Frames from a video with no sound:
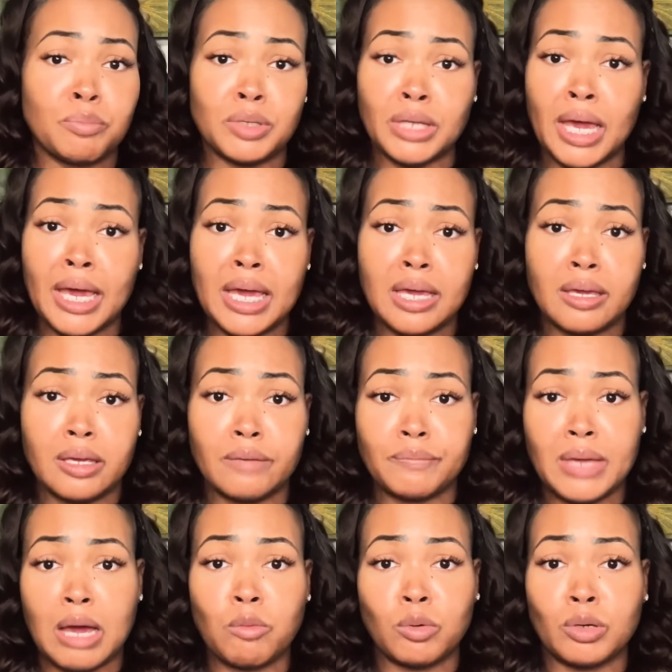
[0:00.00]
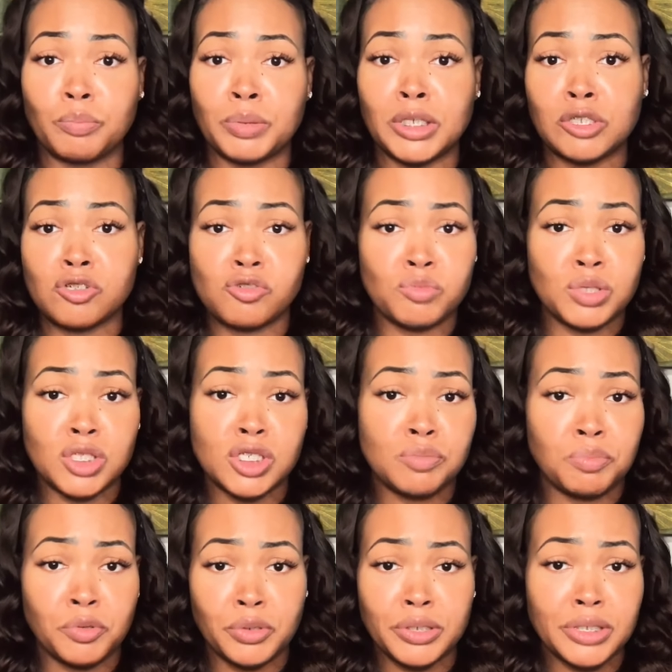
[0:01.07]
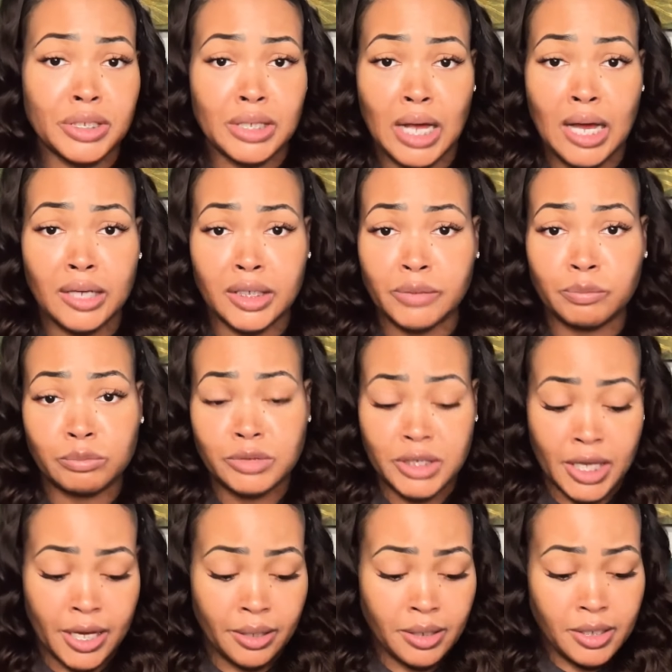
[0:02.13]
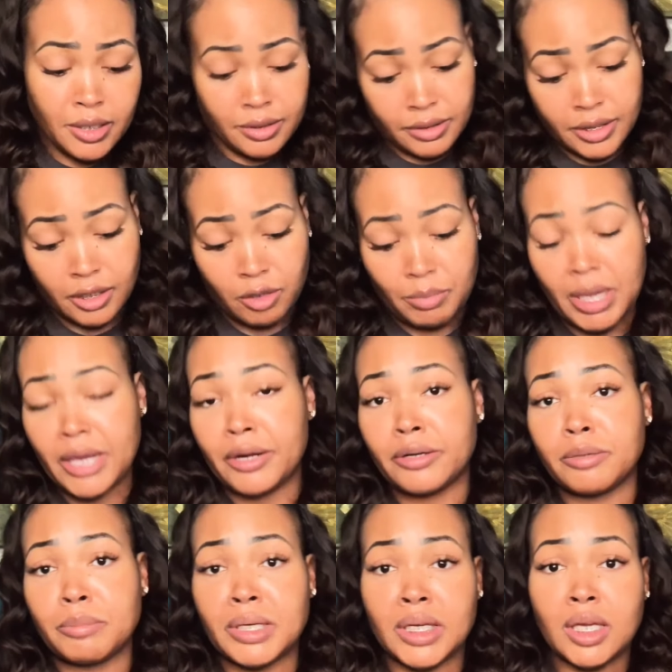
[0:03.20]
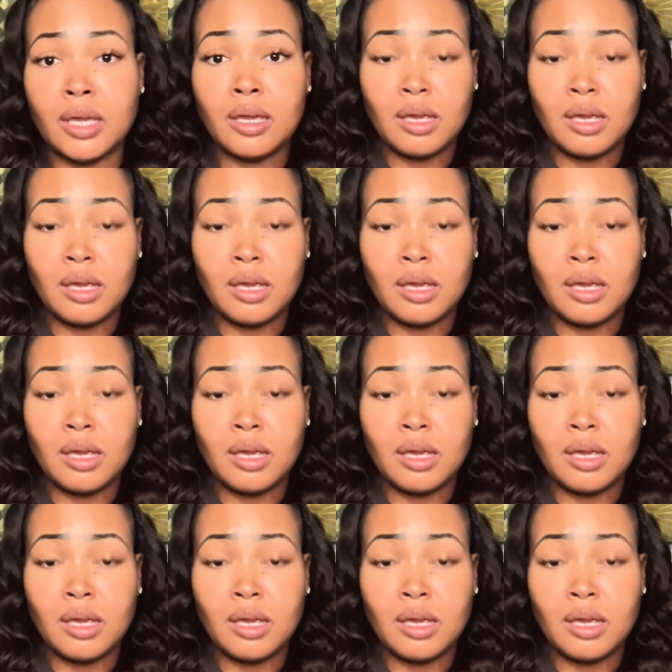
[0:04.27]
But hey, if y'all want pictures with these boards in, I'll give them to y'all. It don't matter to me.